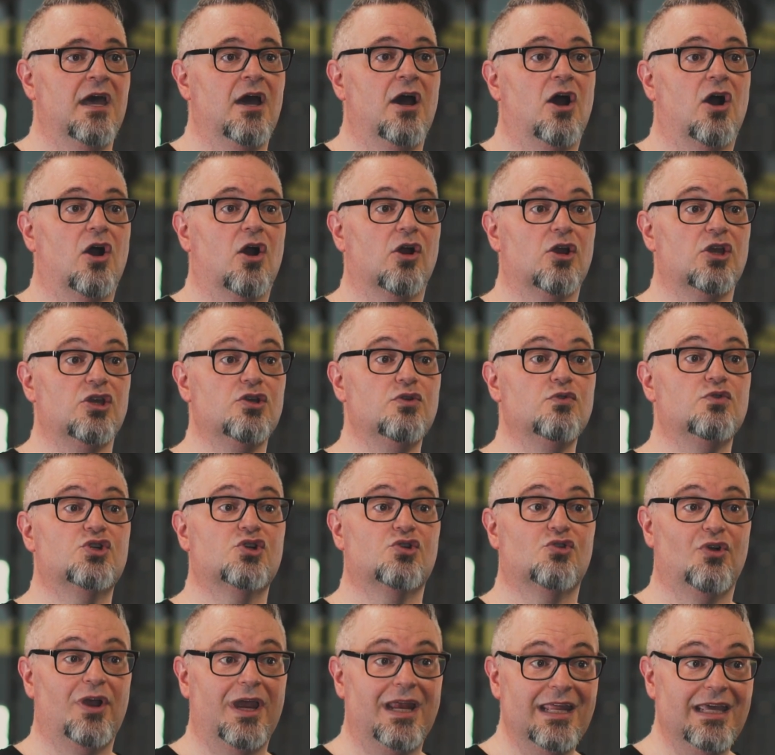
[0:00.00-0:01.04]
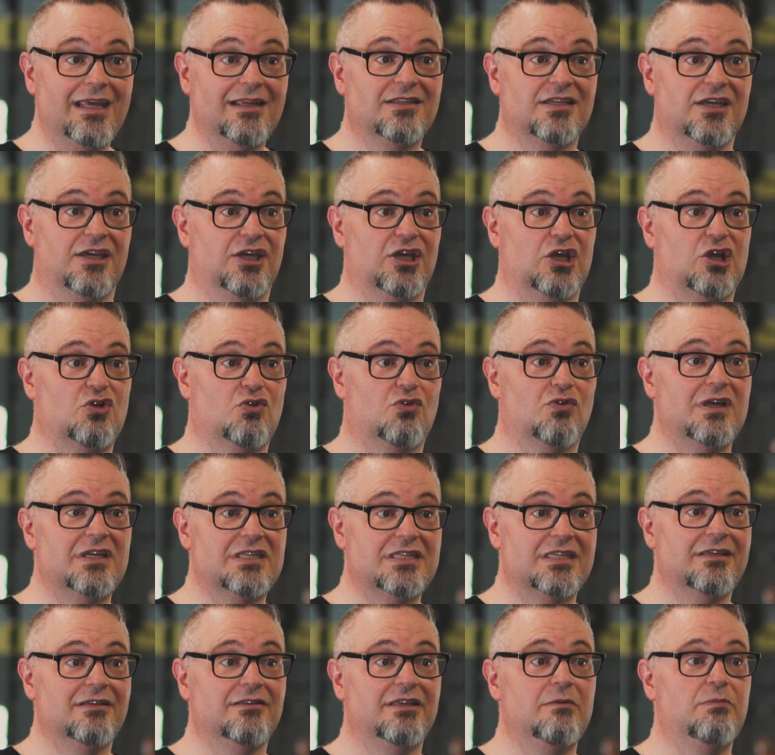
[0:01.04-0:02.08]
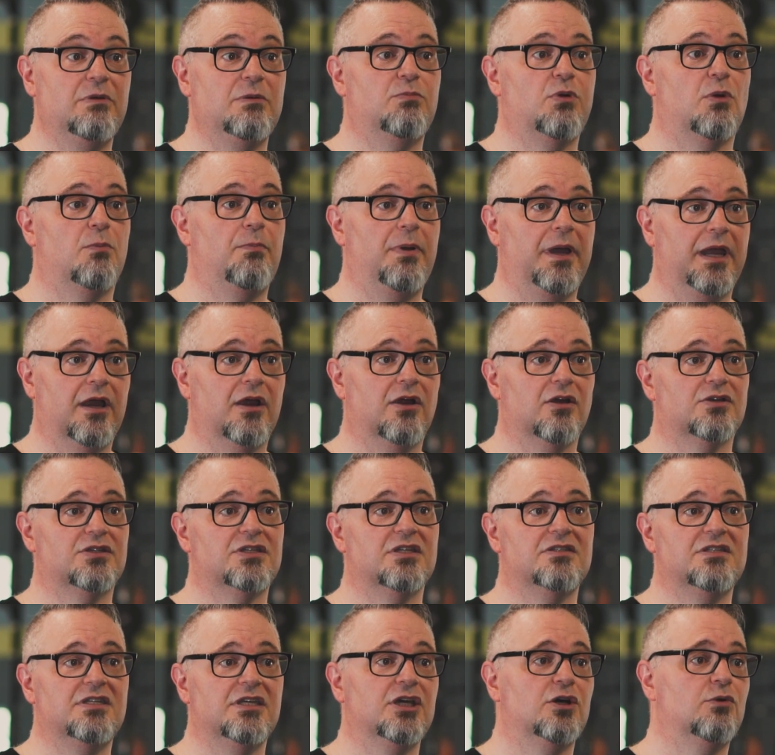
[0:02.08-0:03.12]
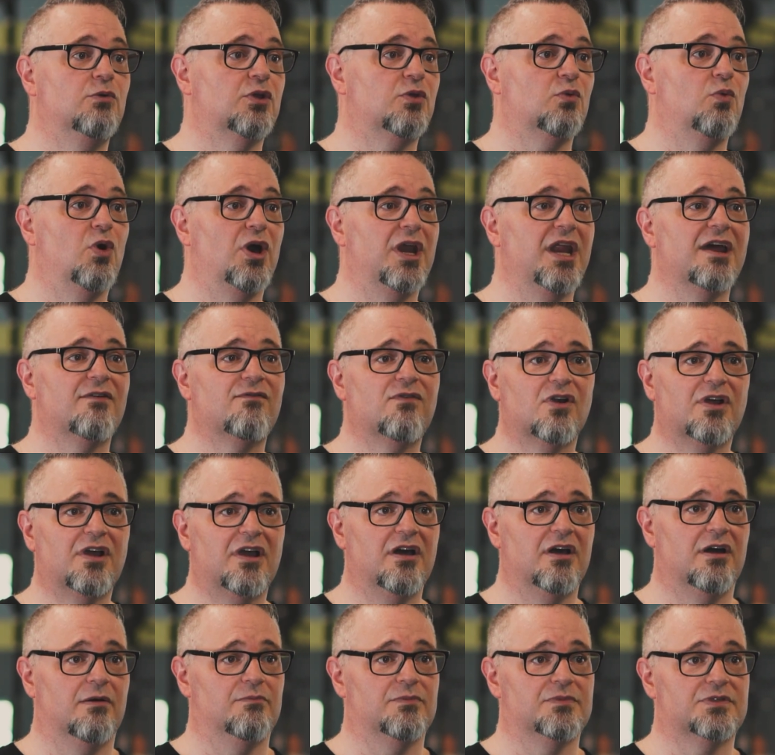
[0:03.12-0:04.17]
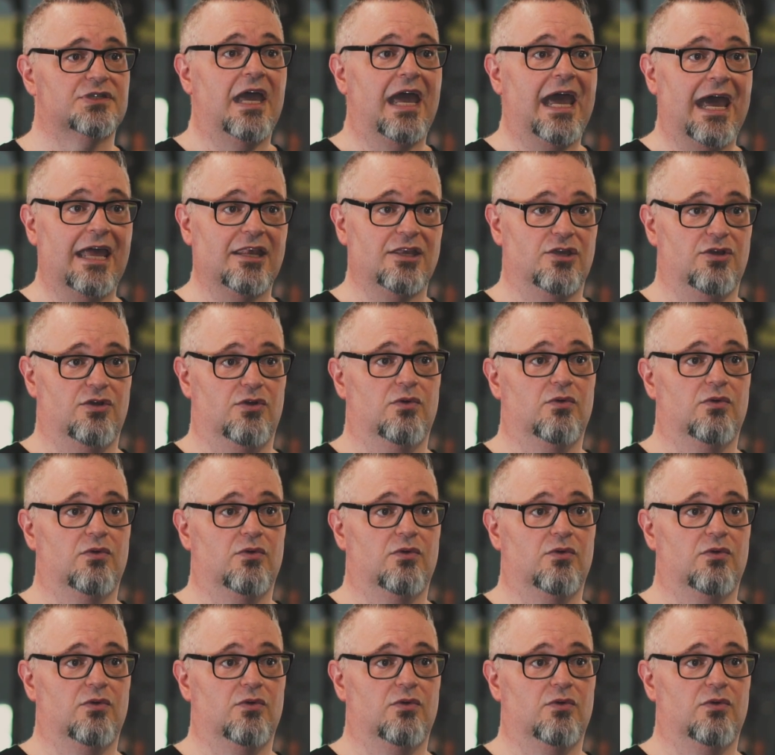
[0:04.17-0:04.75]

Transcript: Are you training to increasingly be prepared to deal with whatever comes at you